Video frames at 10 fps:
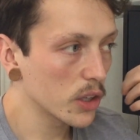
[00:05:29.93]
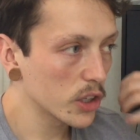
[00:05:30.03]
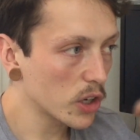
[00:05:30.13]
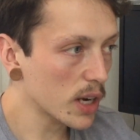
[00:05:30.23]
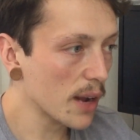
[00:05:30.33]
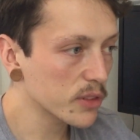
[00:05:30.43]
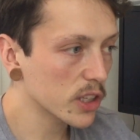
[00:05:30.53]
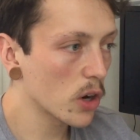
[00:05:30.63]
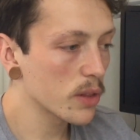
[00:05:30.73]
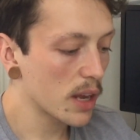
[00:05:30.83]
You don't have to
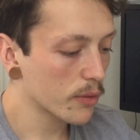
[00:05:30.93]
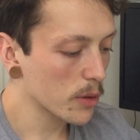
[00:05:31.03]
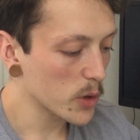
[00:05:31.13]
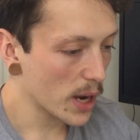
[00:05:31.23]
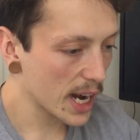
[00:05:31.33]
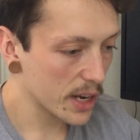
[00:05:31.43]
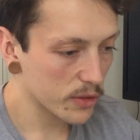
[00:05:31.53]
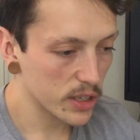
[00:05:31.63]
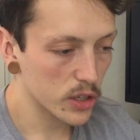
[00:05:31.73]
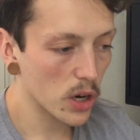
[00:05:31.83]
go then from your
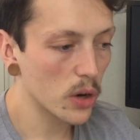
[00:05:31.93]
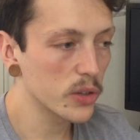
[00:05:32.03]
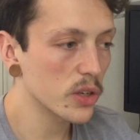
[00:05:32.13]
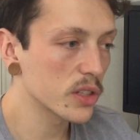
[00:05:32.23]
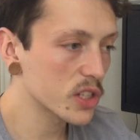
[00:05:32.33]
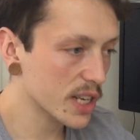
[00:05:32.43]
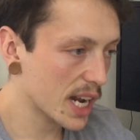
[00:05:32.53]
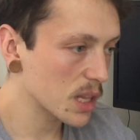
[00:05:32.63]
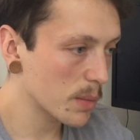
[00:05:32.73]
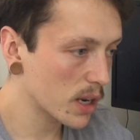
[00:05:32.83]
handwritten notes and
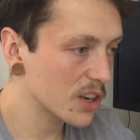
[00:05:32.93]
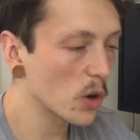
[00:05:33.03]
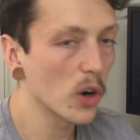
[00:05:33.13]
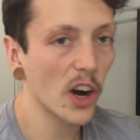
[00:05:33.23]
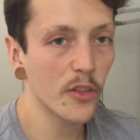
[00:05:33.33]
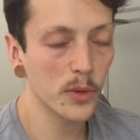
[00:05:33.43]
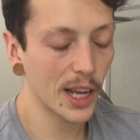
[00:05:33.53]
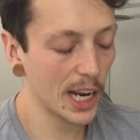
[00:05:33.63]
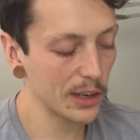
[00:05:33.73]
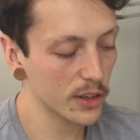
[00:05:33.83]
scan them in, or go from your
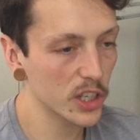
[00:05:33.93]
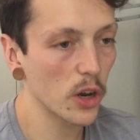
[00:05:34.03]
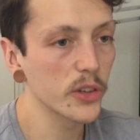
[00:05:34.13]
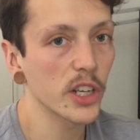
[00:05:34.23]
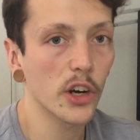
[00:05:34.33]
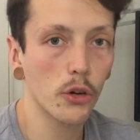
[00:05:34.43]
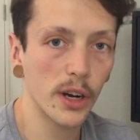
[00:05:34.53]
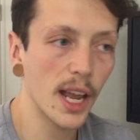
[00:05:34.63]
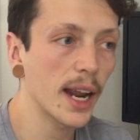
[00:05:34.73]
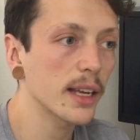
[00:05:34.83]
handwritten notes and
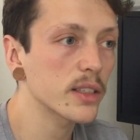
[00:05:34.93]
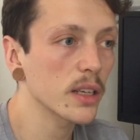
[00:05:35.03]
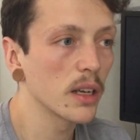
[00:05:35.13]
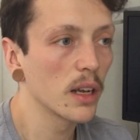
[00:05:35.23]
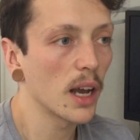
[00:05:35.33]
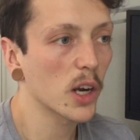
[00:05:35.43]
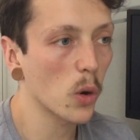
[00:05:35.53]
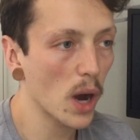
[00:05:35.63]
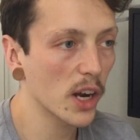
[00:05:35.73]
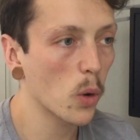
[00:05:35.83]
create
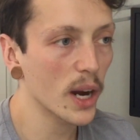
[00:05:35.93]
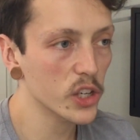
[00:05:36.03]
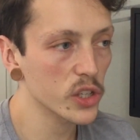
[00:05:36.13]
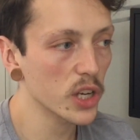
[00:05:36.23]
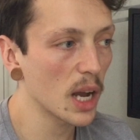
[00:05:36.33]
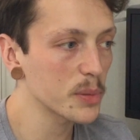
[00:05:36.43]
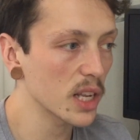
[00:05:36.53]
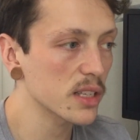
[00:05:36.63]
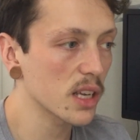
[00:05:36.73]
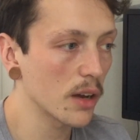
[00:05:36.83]
equation
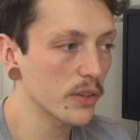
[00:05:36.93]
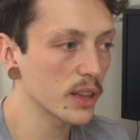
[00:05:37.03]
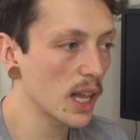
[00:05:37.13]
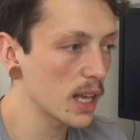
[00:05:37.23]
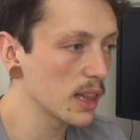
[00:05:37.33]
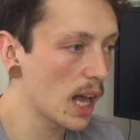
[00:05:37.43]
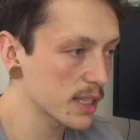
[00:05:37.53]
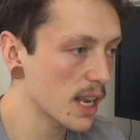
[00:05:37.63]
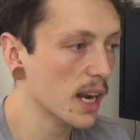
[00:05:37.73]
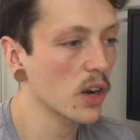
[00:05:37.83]
typeset stuff in
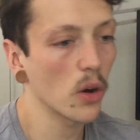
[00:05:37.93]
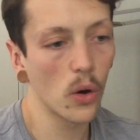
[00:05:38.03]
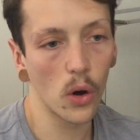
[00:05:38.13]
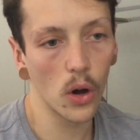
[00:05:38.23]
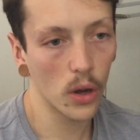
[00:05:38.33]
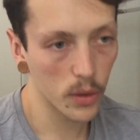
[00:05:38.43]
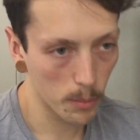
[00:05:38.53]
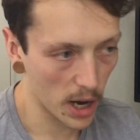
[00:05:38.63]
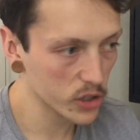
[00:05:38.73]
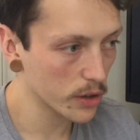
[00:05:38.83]
LaTeX or
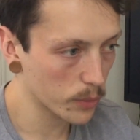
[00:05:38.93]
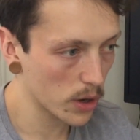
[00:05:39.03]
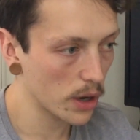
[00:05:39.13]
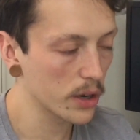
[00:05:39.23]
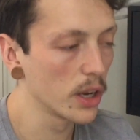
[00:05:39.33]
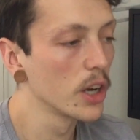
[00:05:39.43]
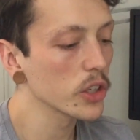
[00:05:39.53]
Microsoft Word.